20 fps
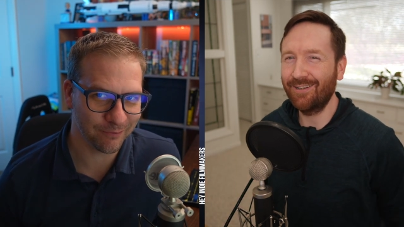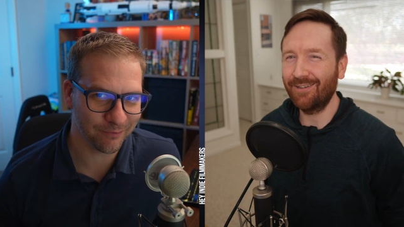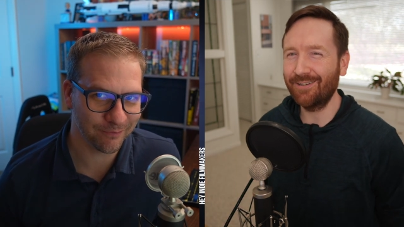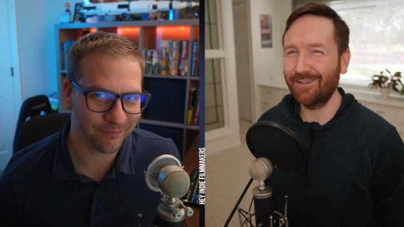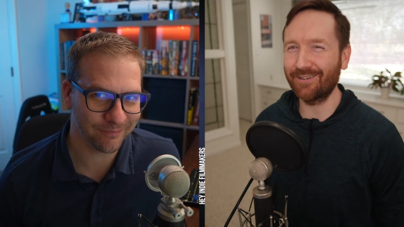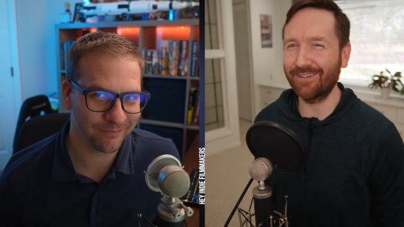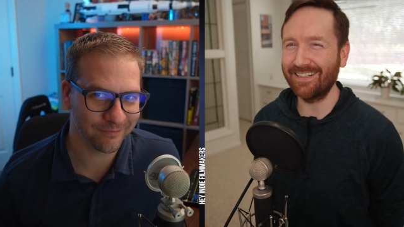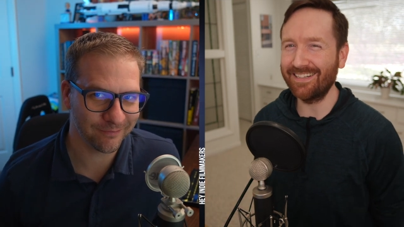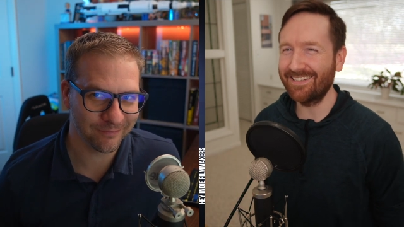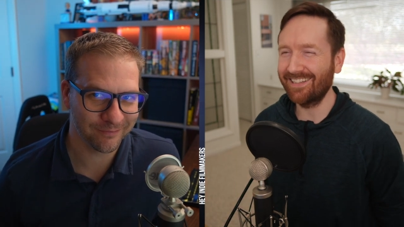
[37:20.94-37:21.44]
Speaker 1: all
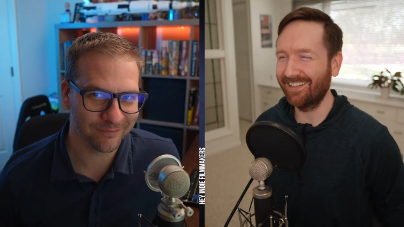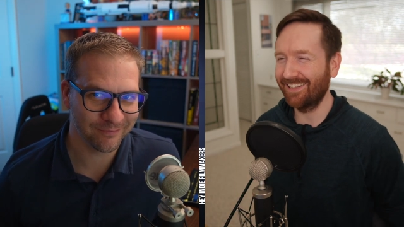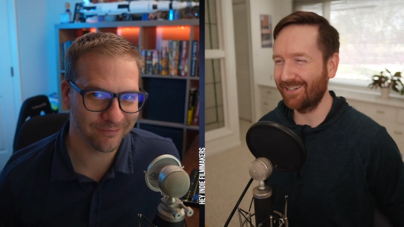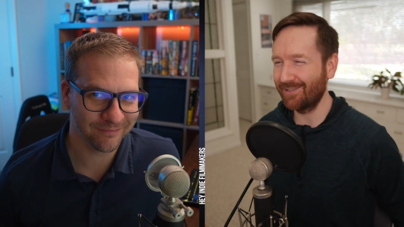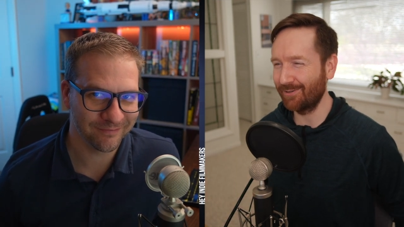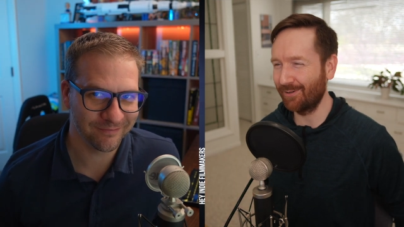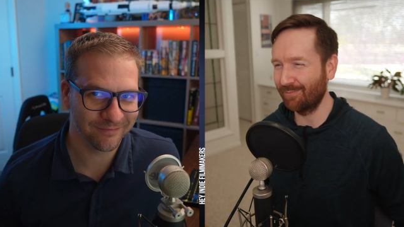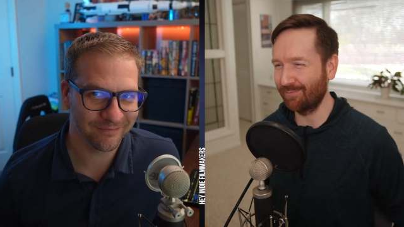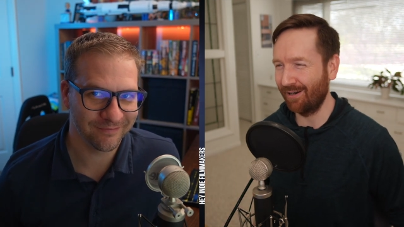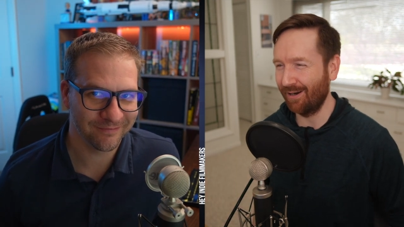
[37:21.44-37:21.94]
your
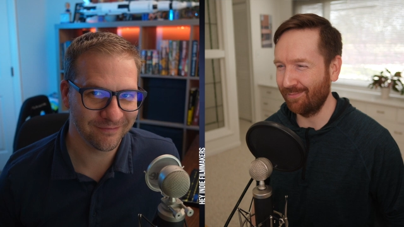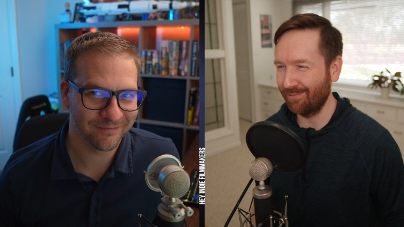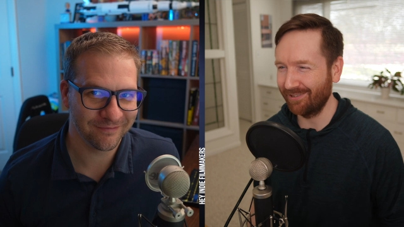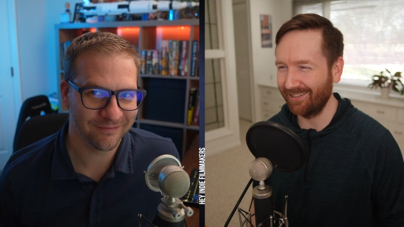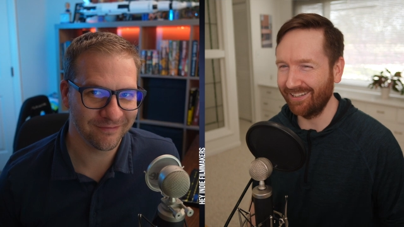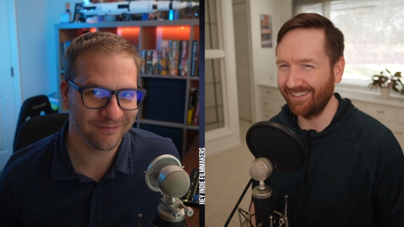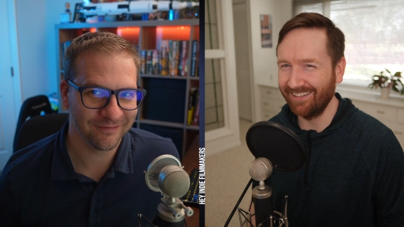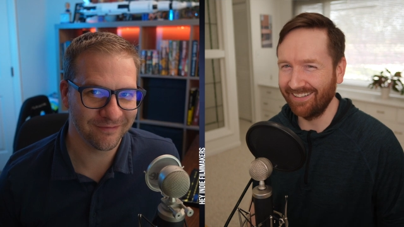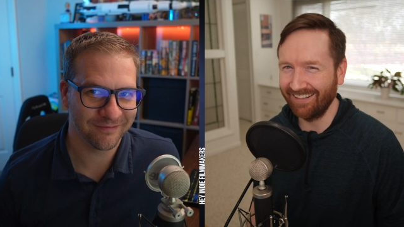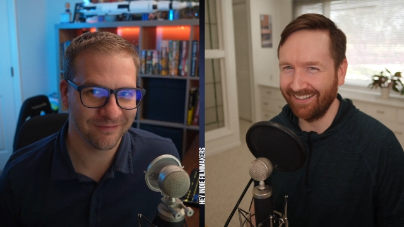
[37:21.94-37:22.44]
intellectual property
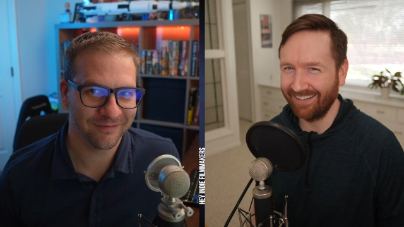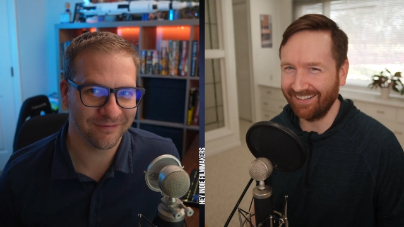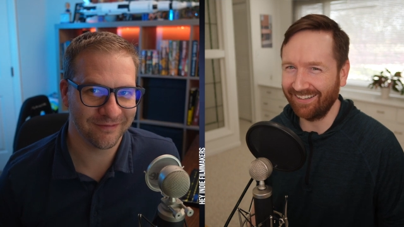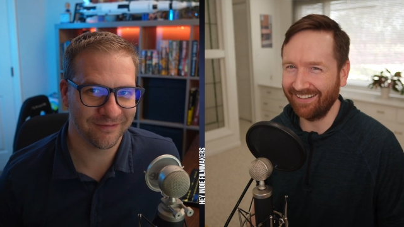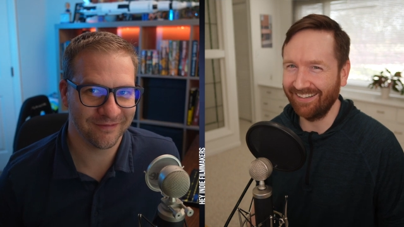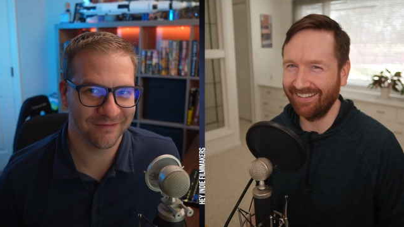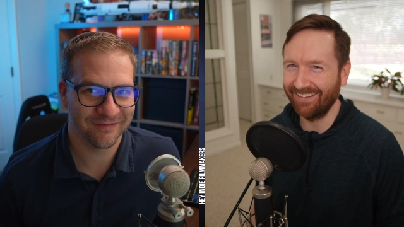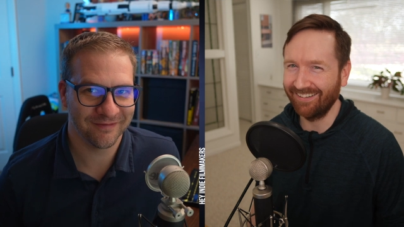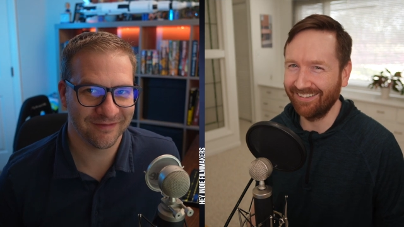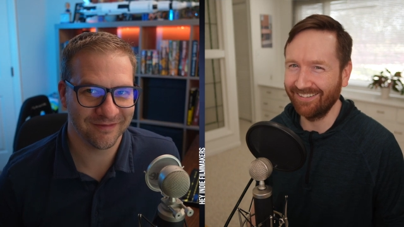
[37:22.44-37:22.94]
to Nick
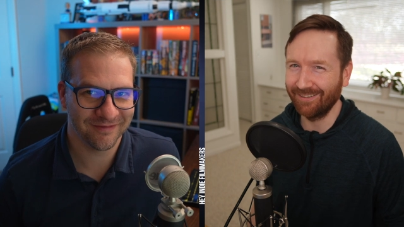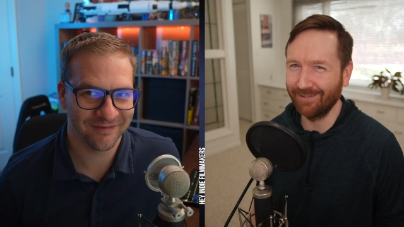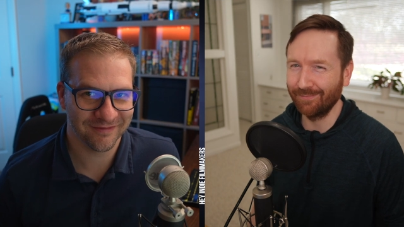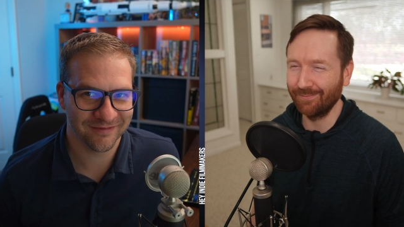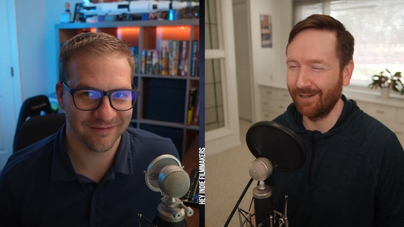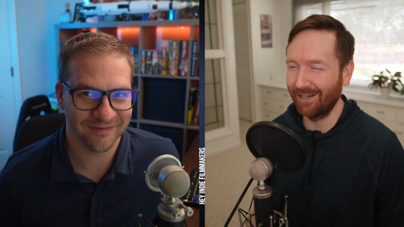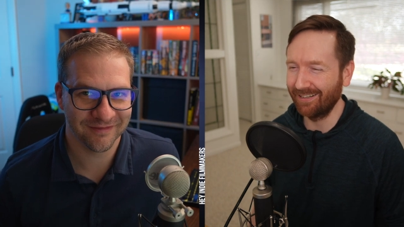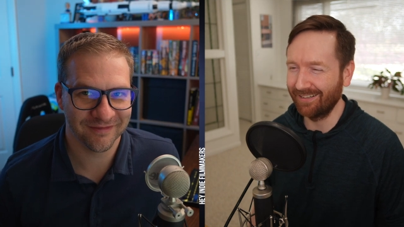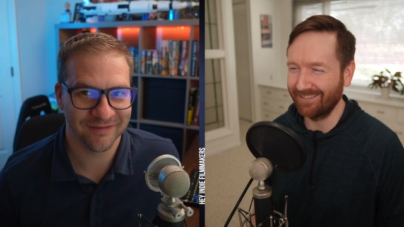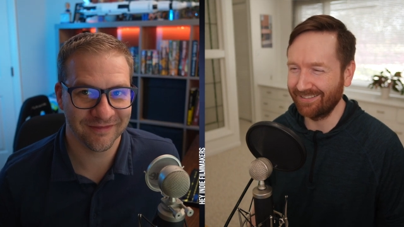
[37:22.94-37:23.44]
and all your
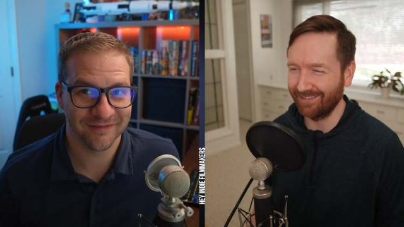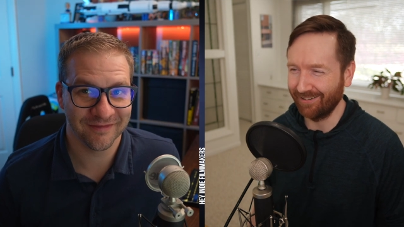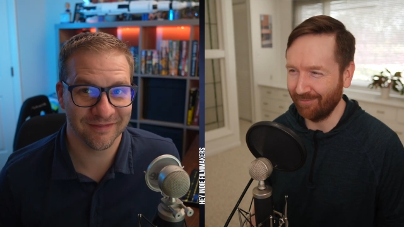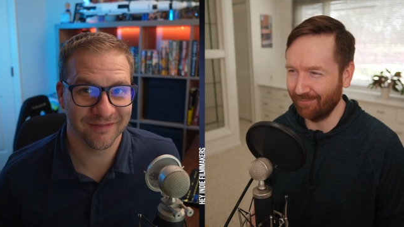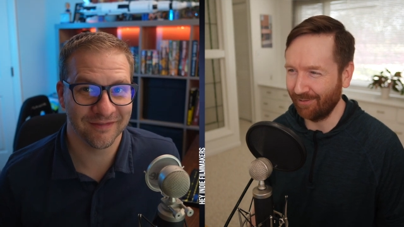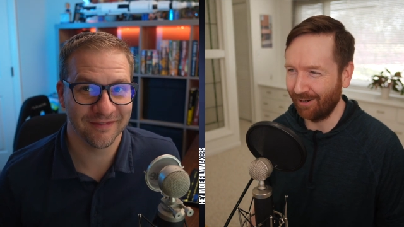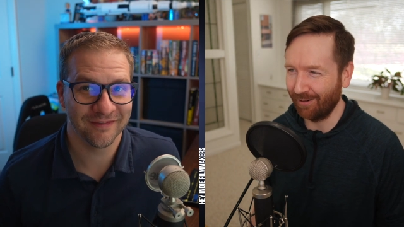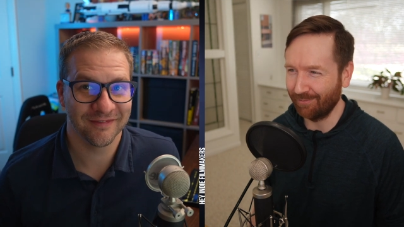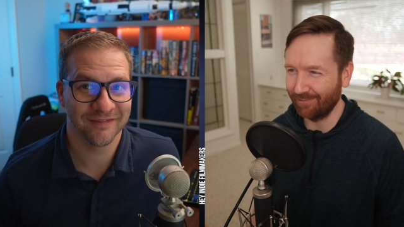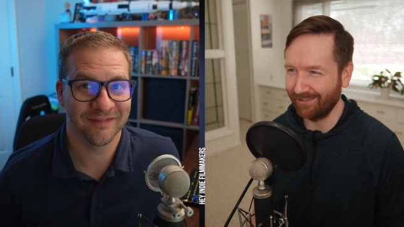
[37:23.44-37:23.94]
monetary
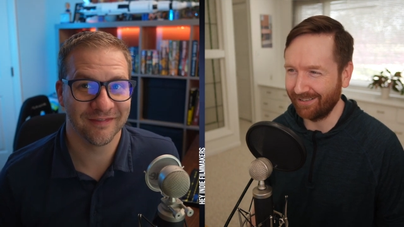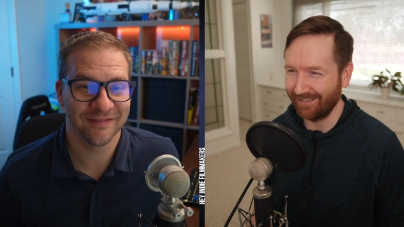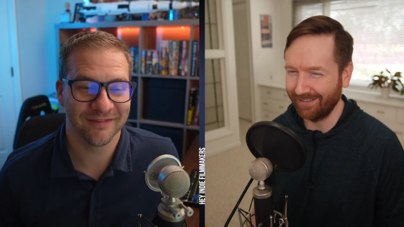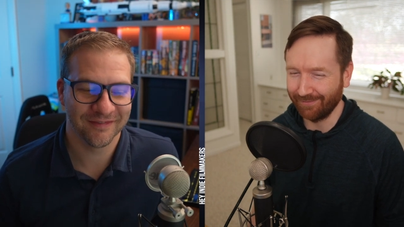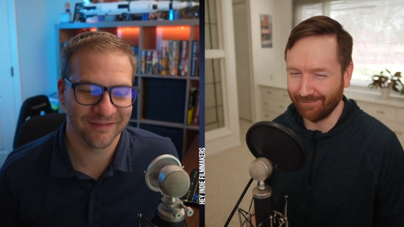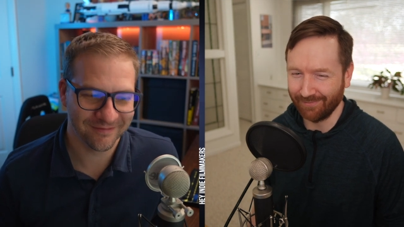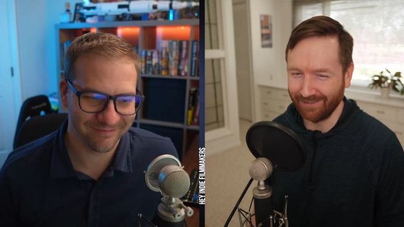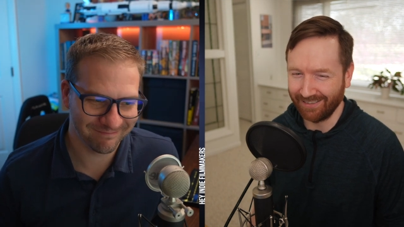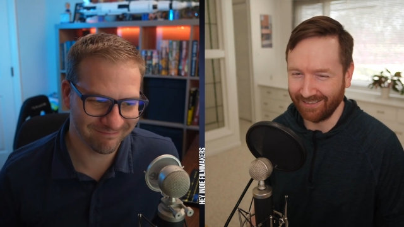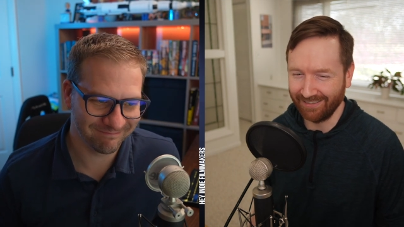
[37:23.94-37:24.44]
property to
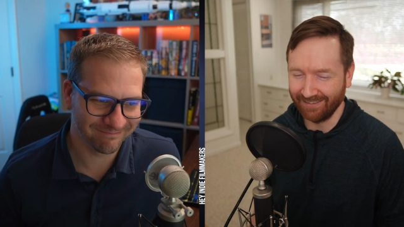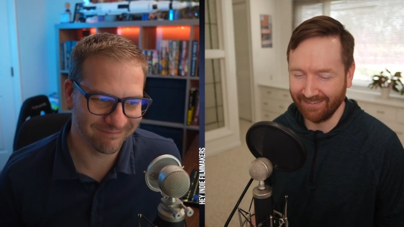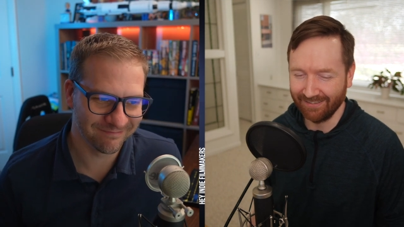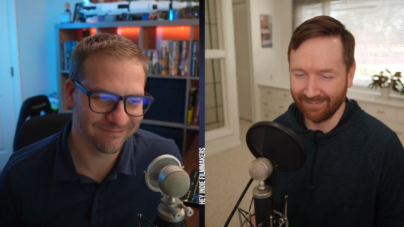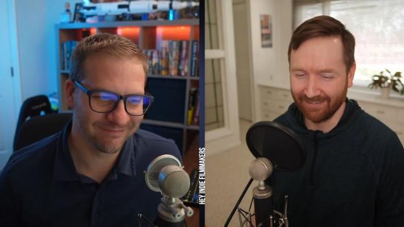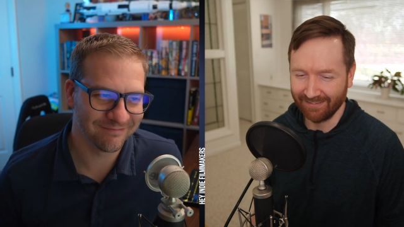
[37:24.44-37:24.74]
me.